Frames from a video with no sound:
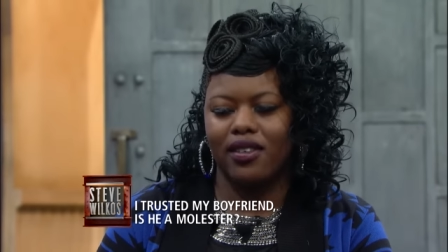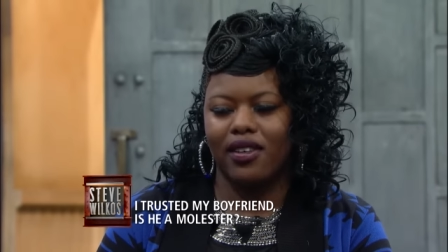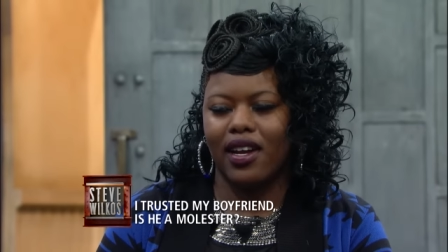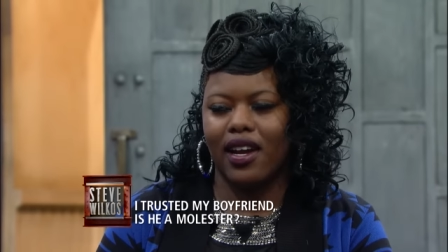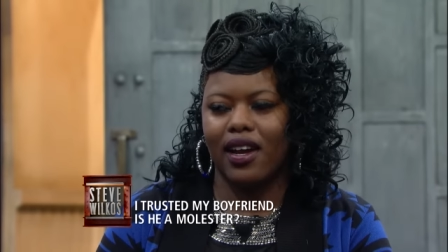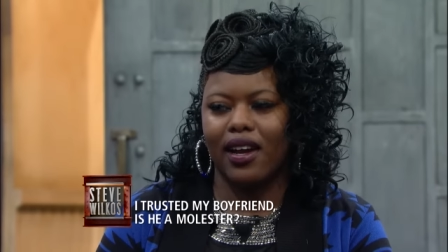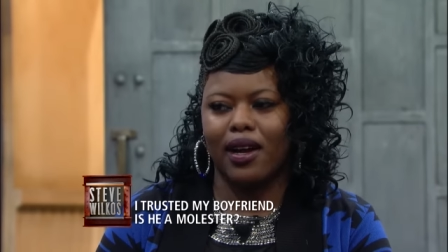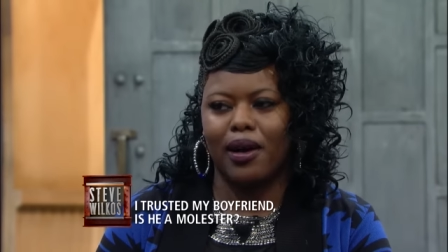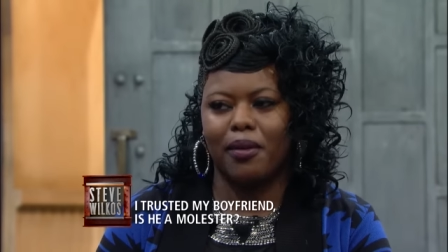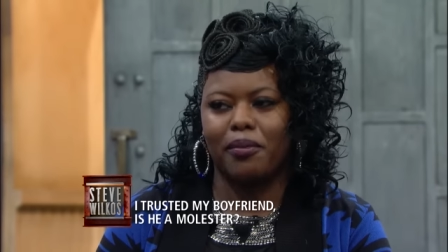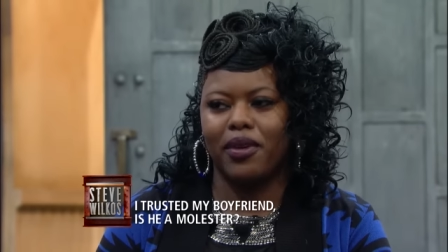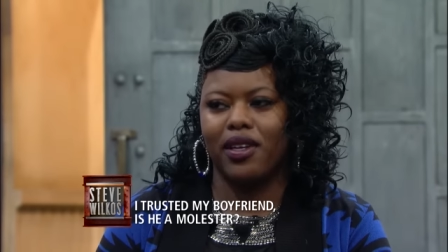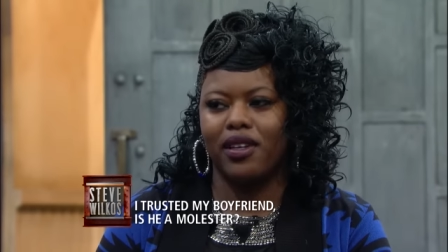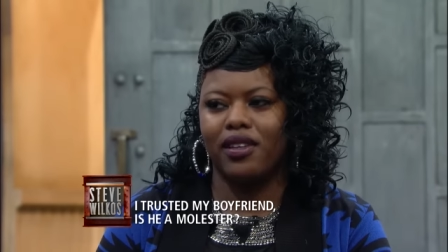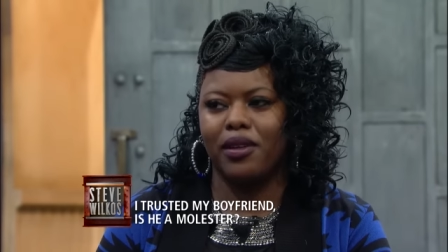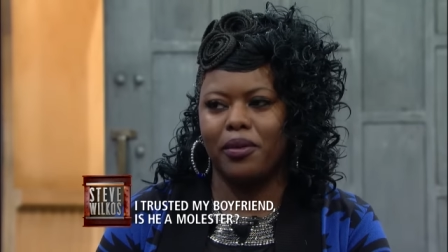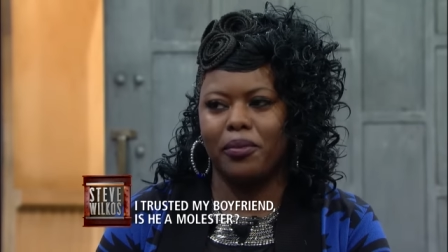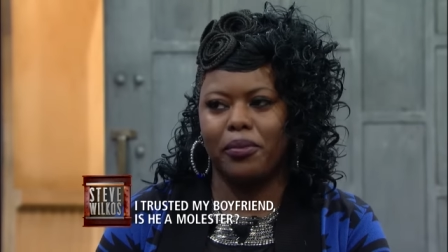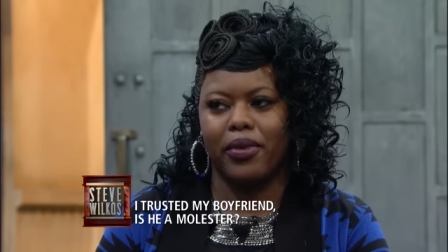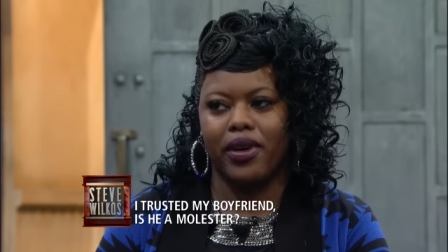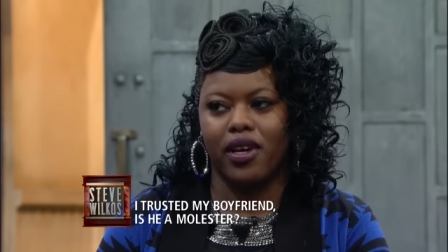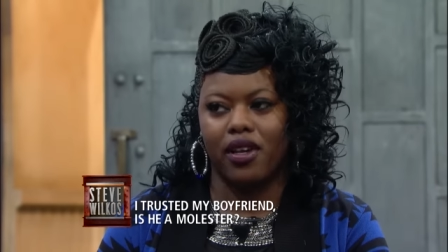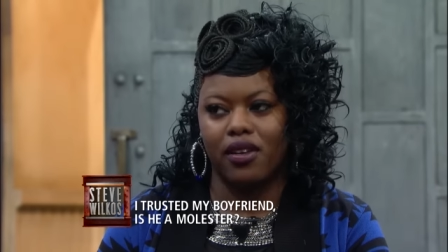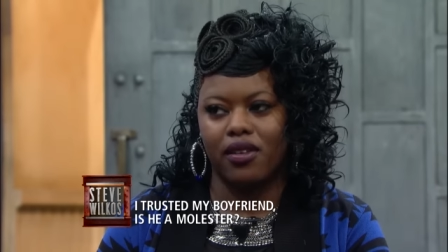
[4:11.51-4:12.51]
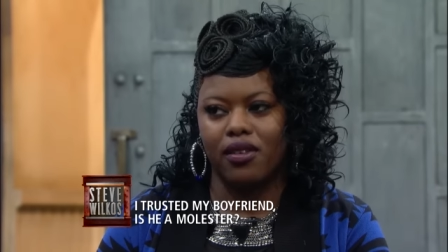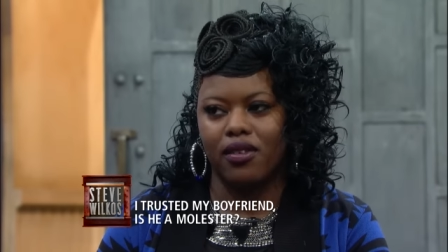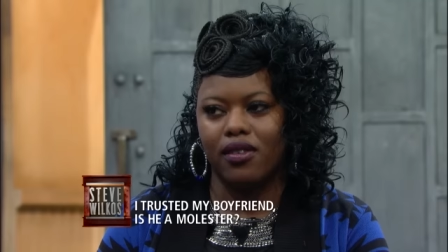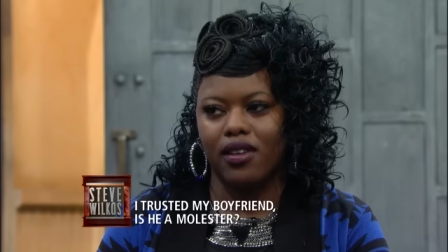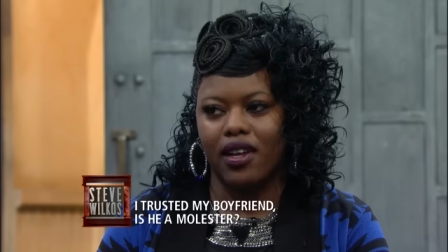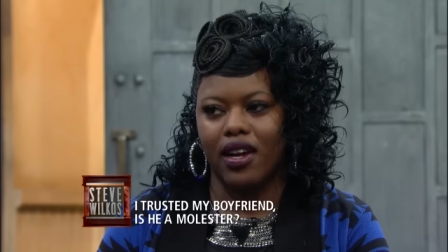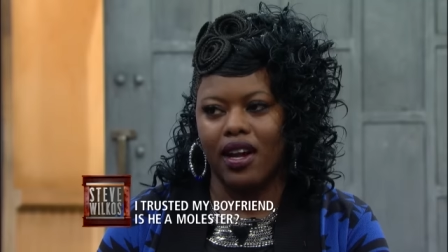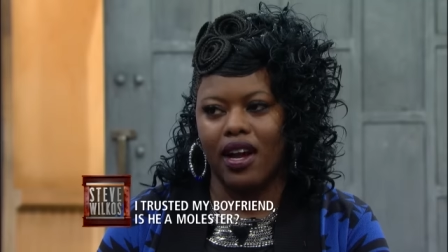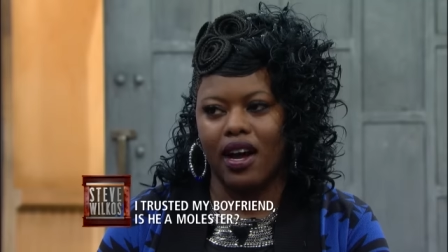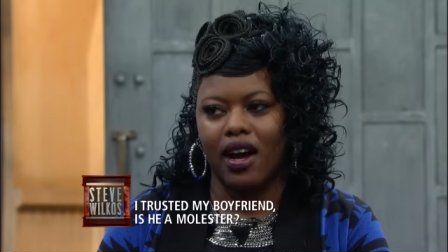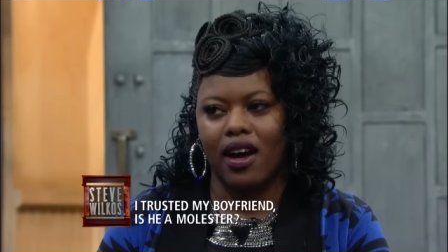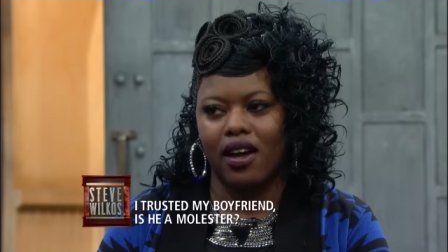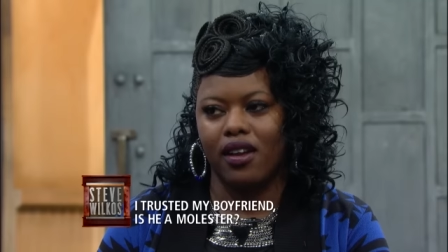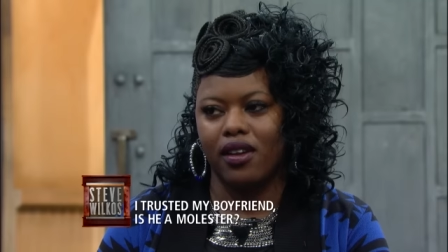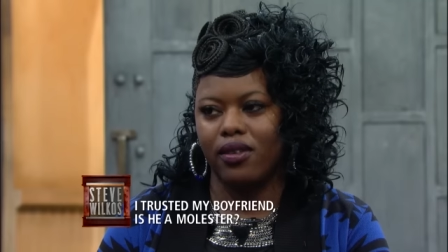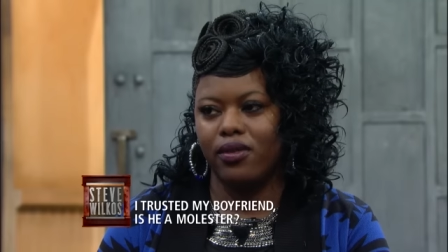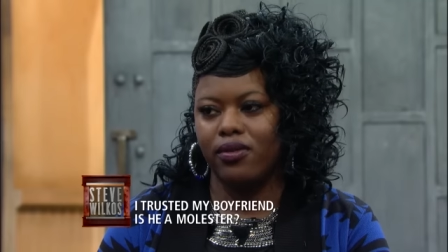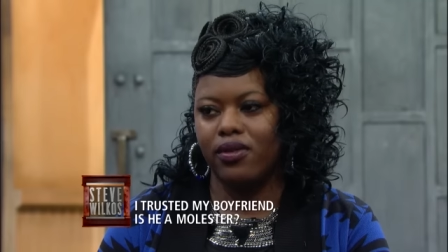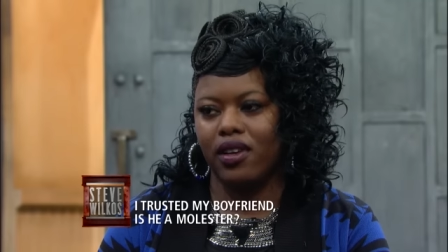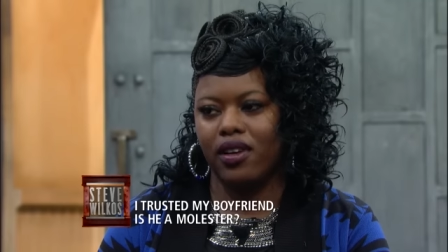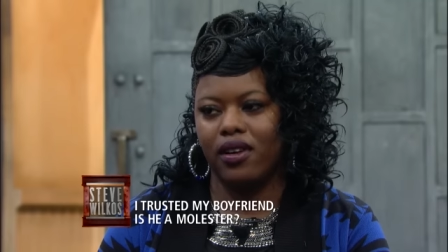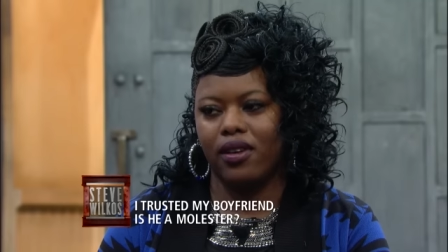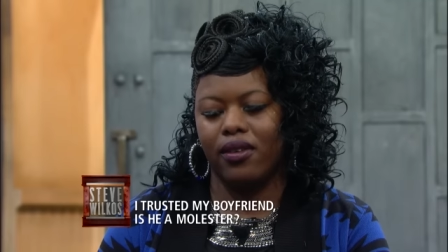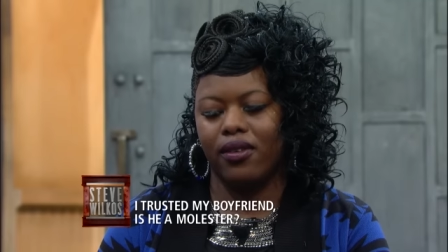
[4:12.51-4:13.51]
Like, I'm in the middle. Like, right. I
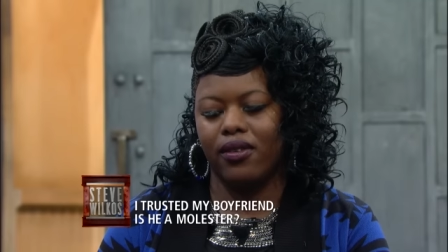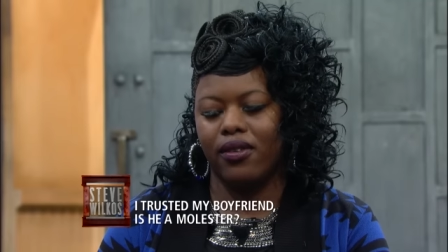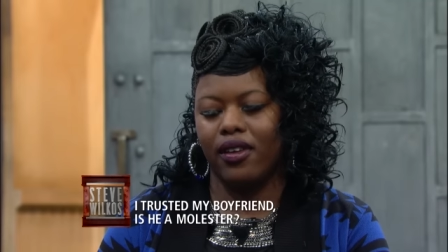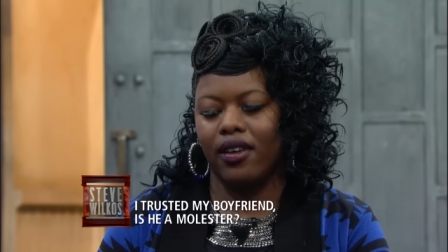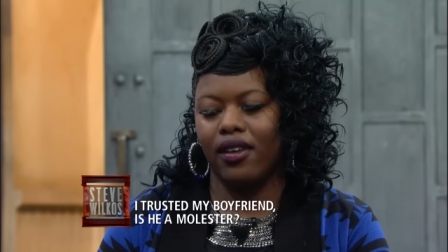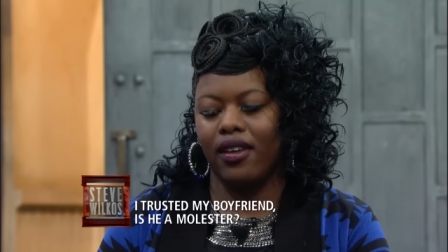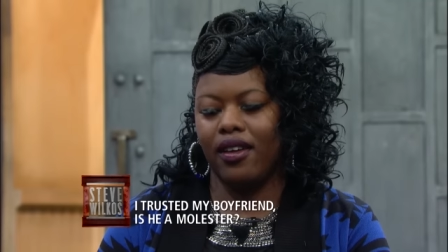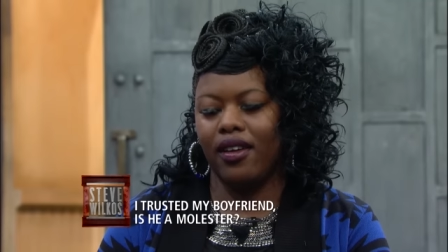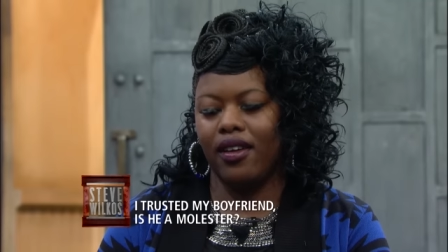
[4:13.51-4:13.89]
don't know. And